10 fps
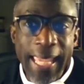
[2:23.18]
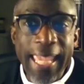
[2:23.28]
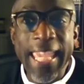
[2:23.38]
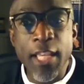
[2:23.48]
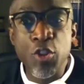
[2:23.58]

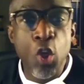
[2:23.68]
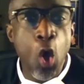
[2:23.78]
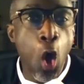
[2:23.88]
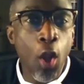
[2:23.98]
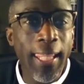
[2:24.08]
he is
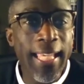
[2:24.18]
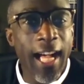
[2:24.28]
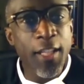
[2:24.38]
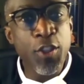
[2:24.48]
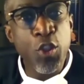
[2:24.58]
calling
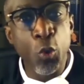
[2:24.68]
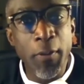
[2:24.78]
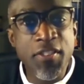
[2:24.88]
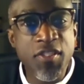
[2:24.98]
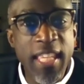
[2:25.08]
us to
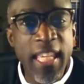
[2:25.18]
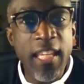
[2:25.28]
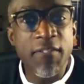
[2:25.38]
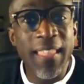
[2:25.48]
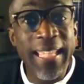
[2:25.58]

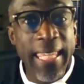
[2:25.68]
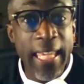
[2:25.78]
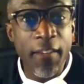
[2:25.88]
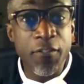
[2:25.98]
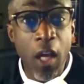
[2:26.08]
receive the
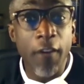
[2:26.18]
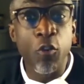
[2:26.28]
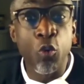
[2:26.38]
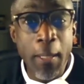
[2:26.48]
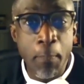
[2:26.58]
gift of
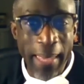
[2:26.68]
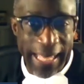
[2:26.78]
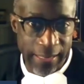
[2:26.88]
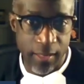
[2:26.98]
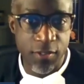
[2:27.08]

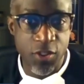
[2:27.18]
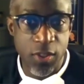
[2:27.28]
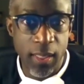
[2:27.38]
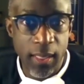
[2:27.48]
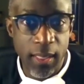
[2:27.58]
repentance
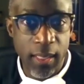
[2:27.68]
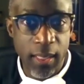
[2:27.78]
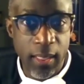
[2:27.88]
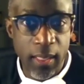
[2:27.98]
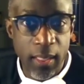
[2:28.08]

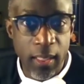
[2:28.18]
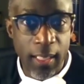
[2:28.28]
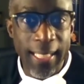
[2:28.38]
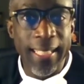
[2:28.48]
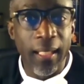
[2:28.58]

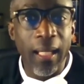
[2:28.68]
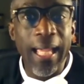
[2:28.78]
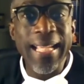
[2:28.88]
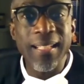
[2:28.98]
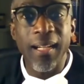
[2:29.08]
in
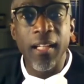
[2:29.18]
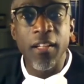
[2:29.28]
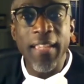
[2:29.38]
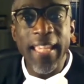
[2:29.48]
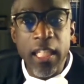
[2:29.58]
light
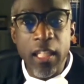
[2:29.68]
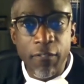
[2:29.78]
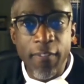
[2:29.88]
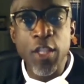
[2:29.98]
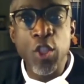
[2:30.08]
of
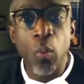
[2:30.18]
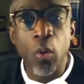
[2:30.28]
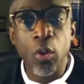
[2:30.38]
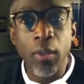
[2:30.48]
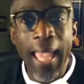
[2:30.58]

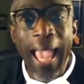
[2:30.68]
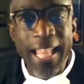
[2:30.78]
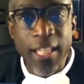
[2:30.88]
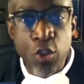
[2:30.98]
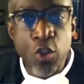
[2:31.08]
individual
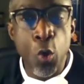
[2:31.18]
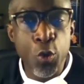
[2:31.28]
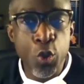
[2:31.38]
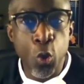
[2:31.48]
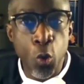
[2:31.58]
and
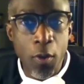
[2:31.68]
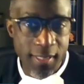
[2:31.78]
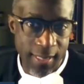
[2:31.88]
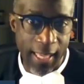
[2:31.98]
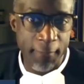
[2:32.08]
social sin.